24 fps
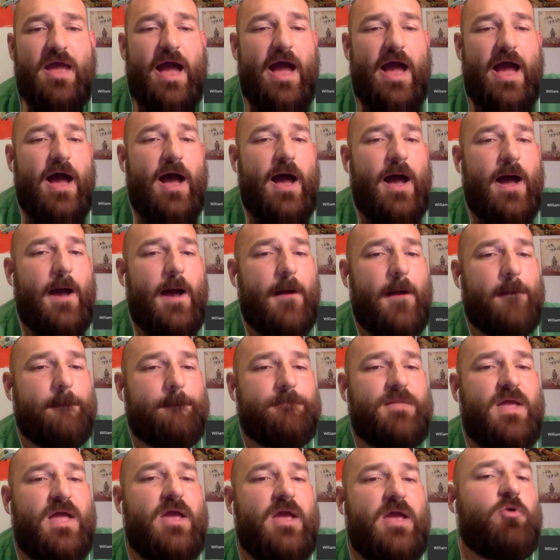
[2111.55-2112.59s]

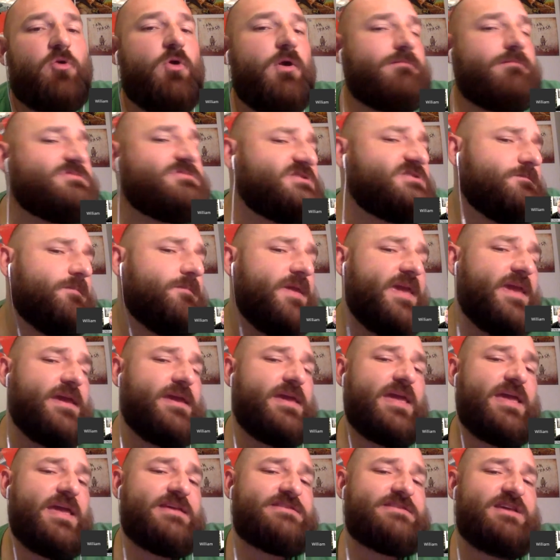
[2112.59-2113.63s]
Crimson
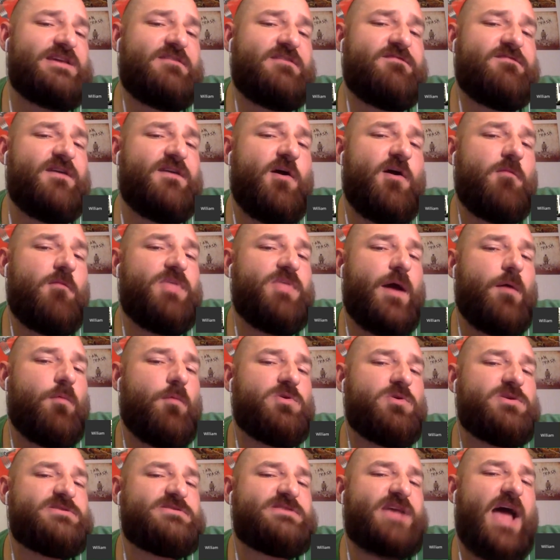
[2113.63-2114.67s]
Peak is a film that
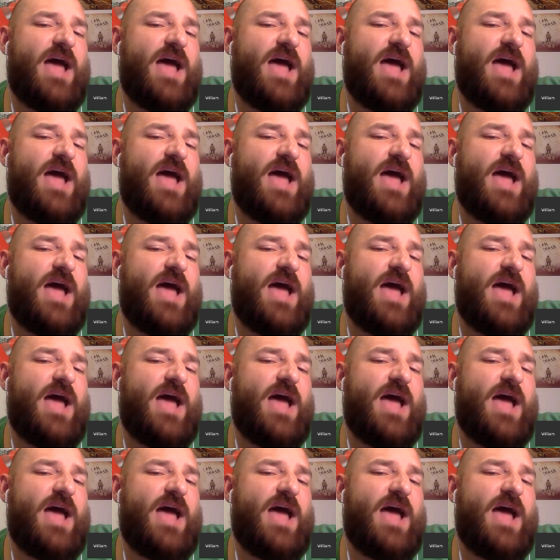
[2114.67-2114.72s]
was,